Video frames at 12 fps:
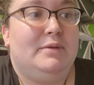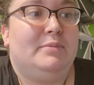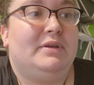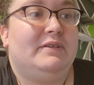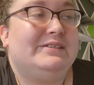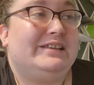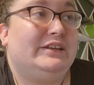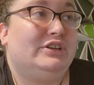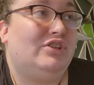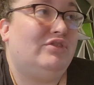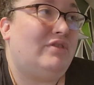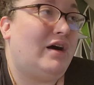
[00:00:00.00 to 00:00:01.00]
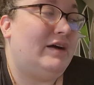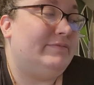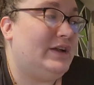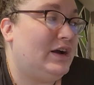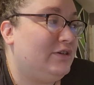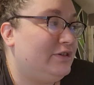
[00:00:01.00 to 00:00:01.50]
But I was like, no, I'm
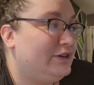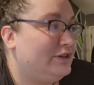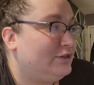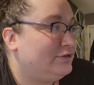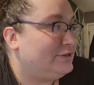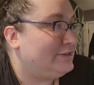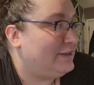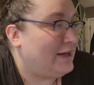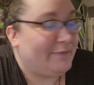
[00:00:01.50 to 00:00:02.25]
not going to go sleep.